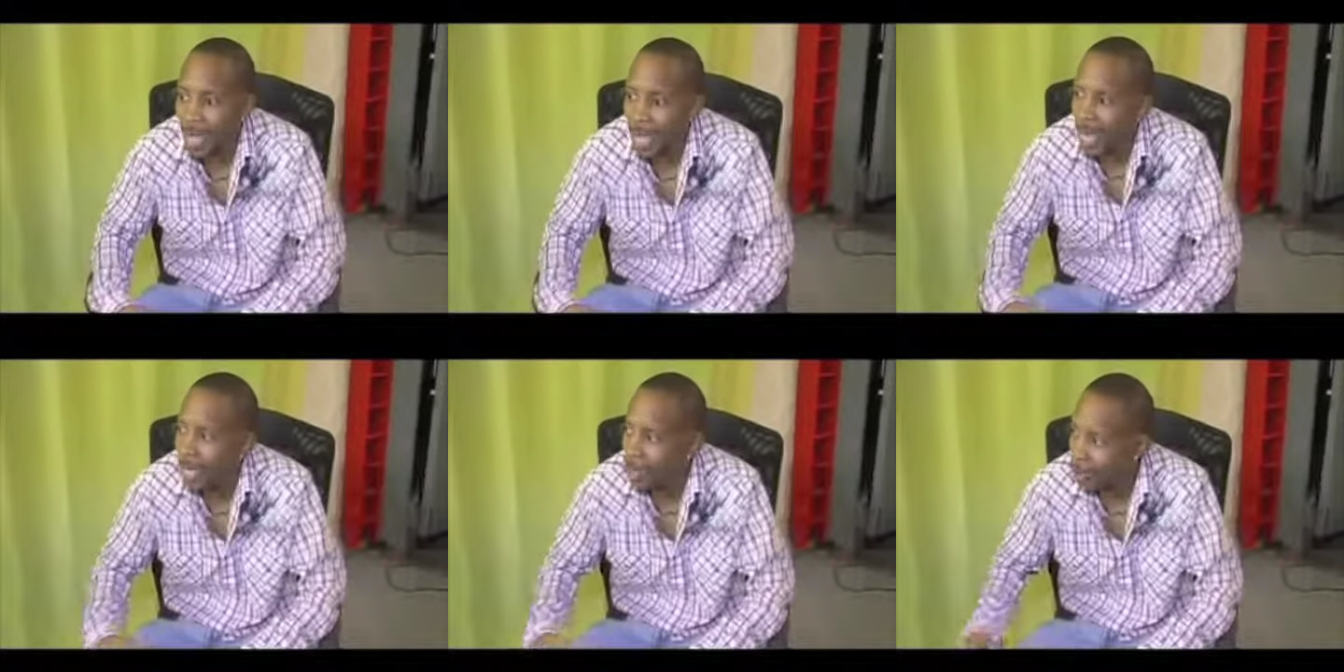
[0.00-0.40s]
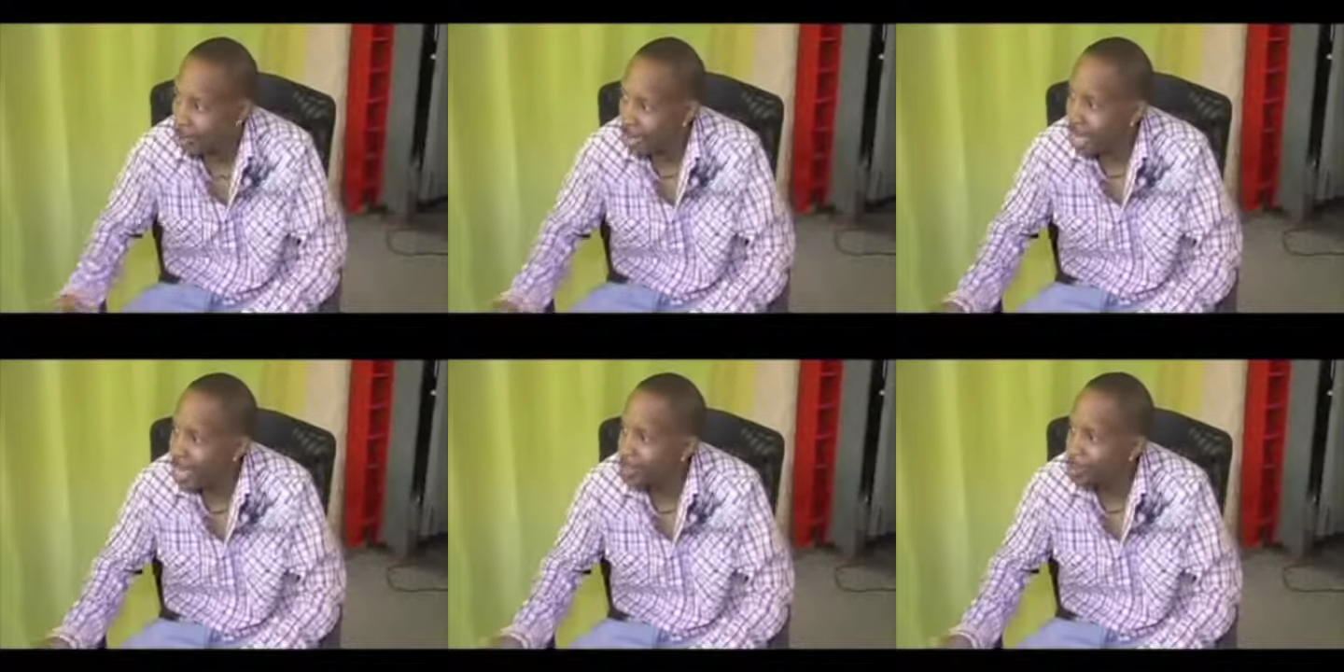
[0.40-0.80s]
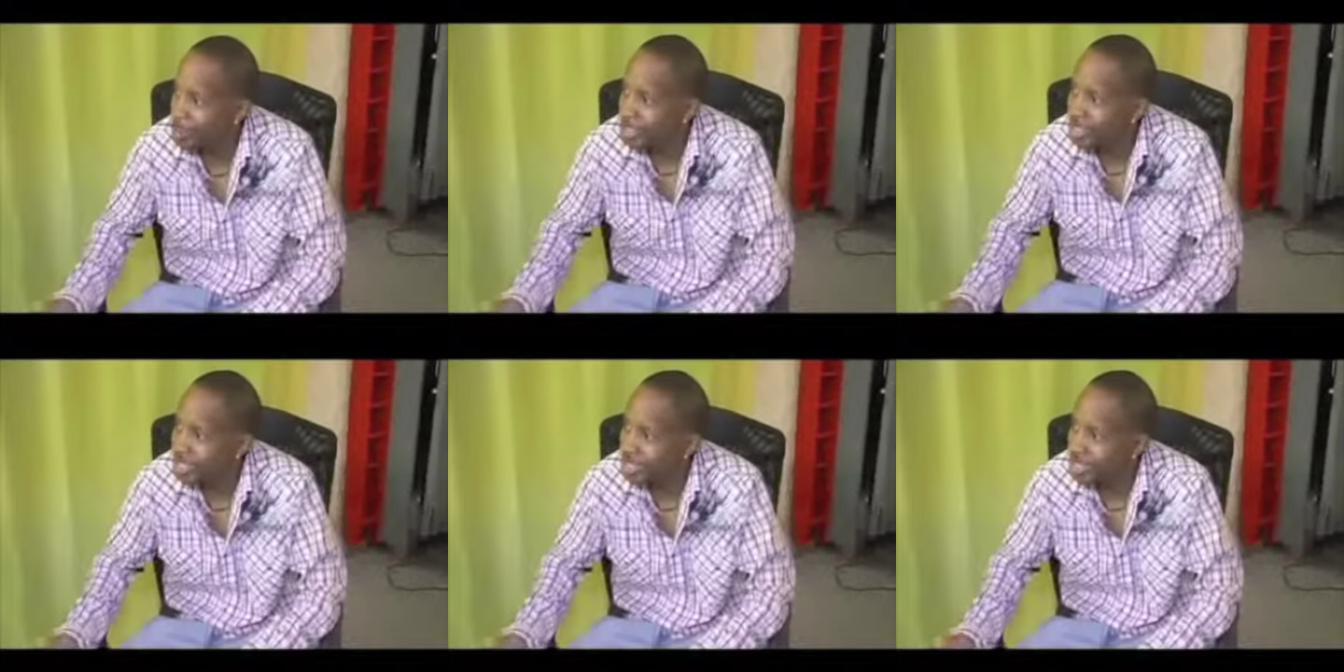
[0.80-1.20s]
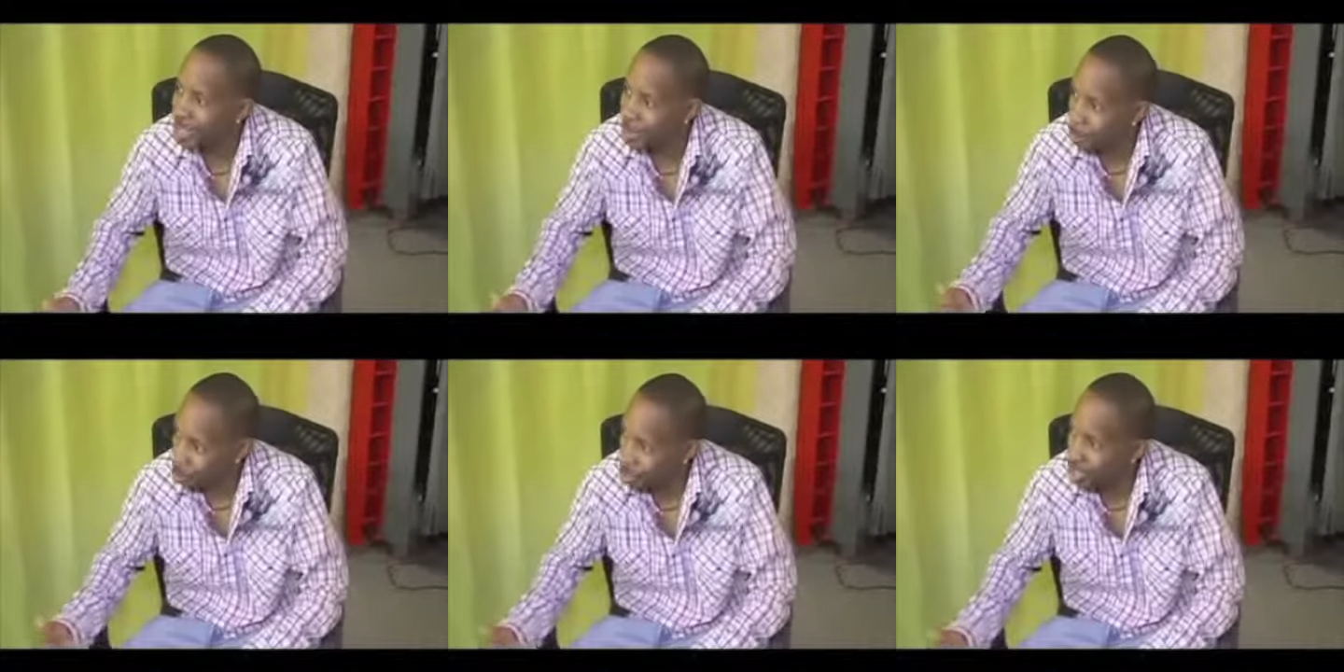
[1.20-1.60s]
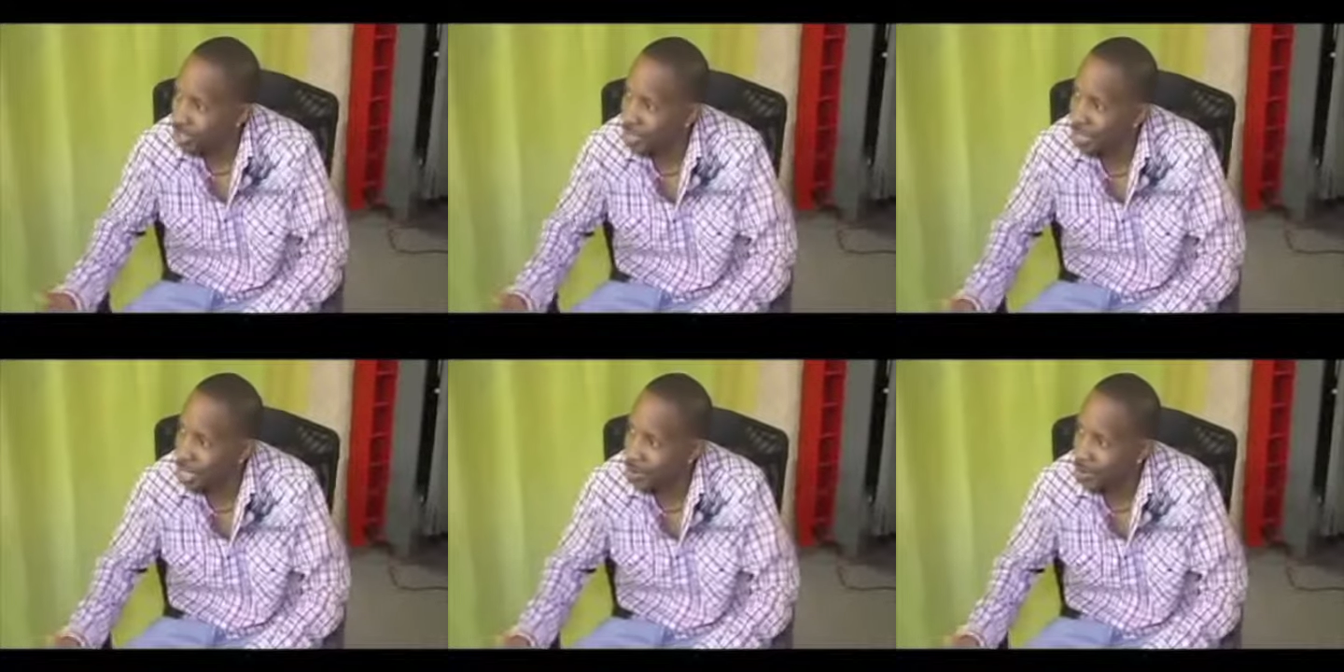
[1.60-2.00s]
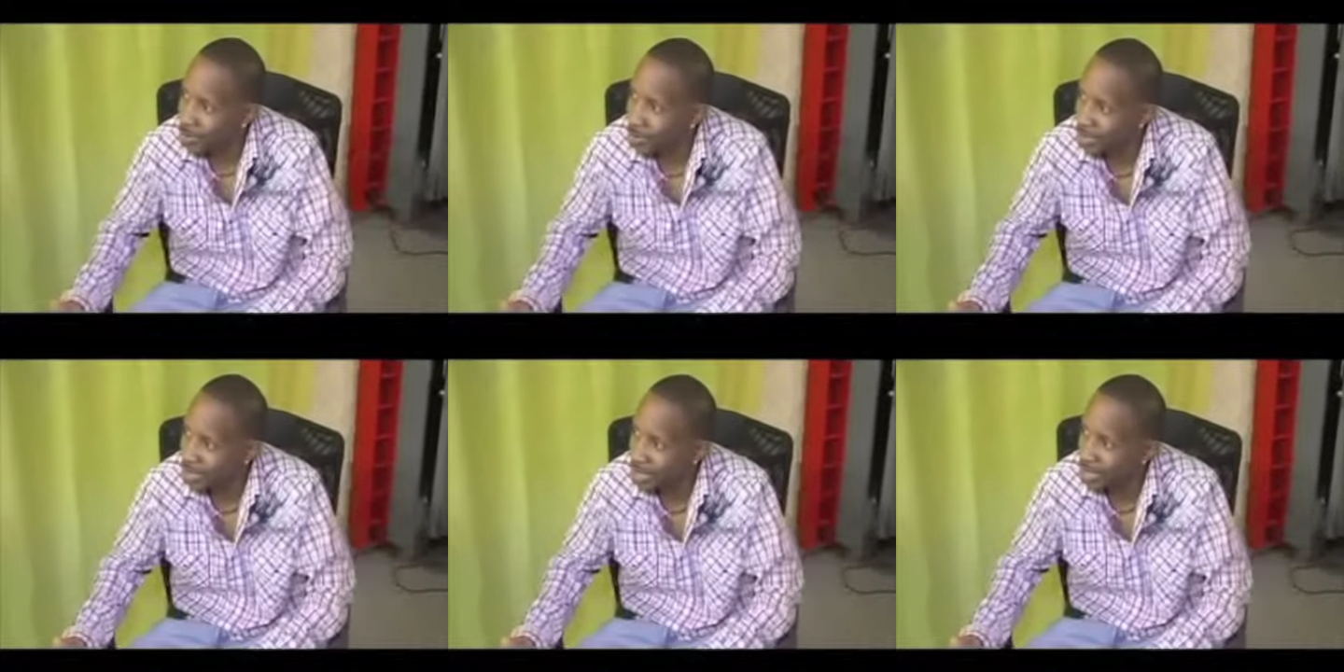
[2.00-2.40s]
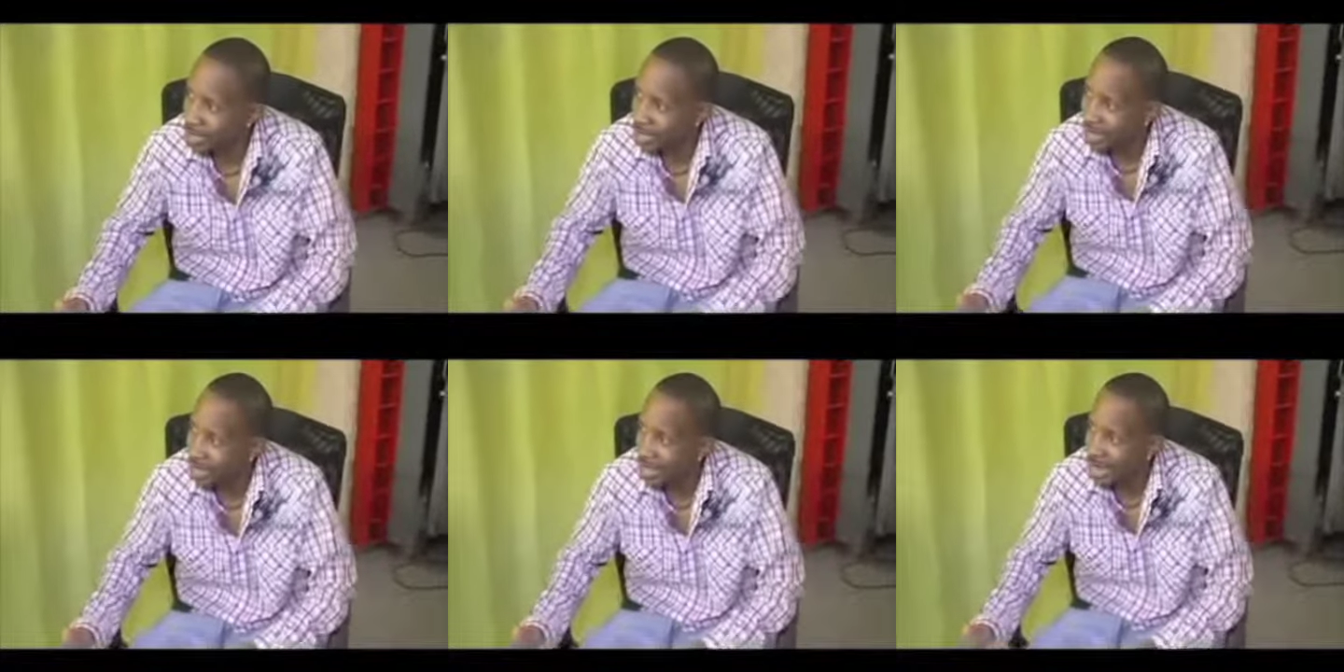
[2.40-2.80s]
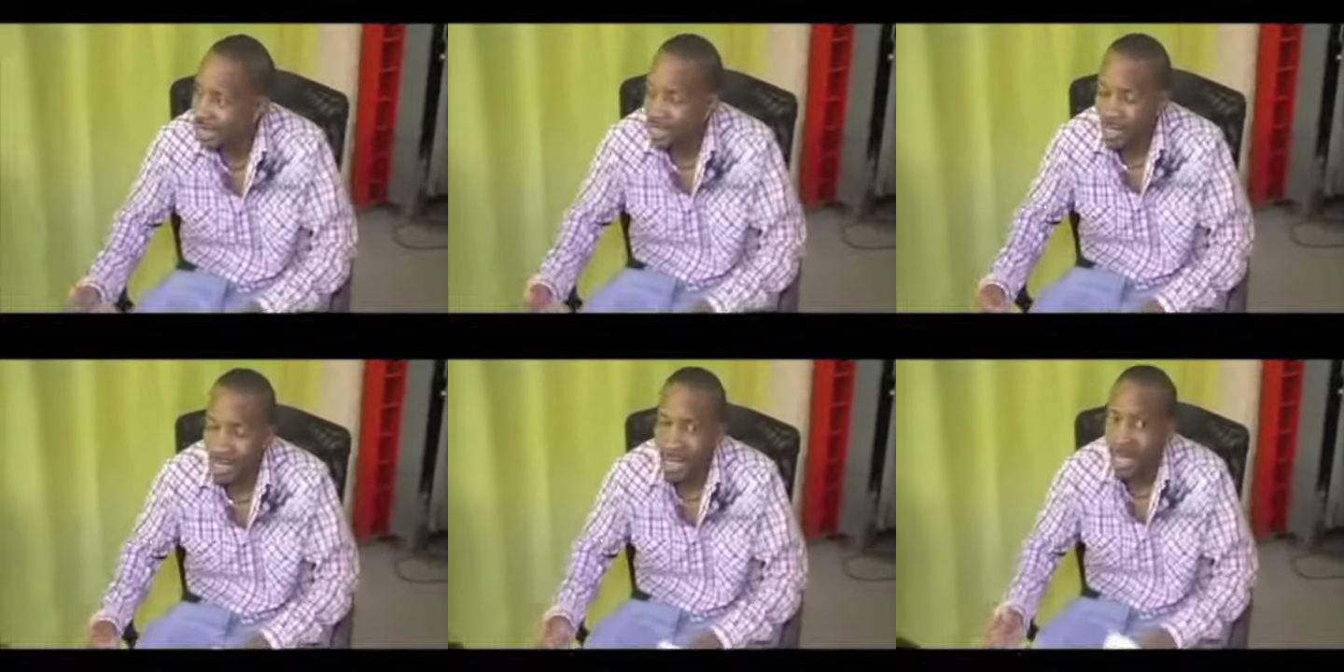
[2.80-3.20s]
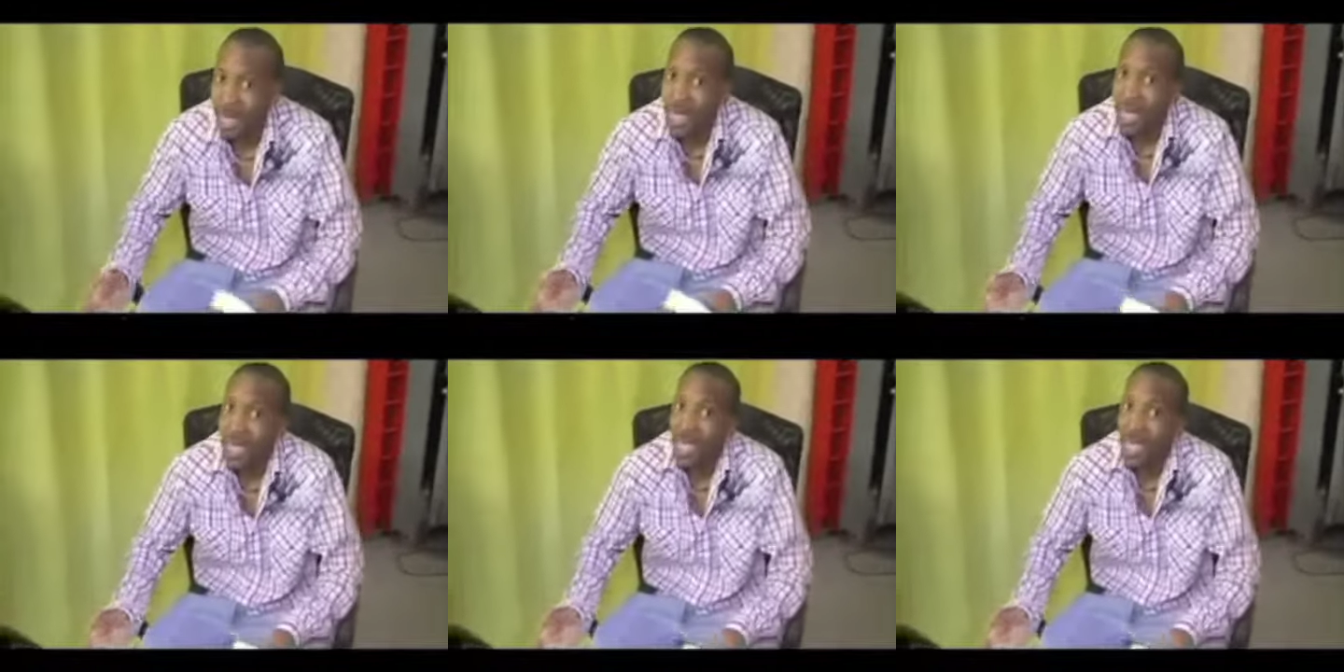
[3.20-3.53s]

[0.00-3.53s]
and you guys were discussing what to name the particular catch. Yeah.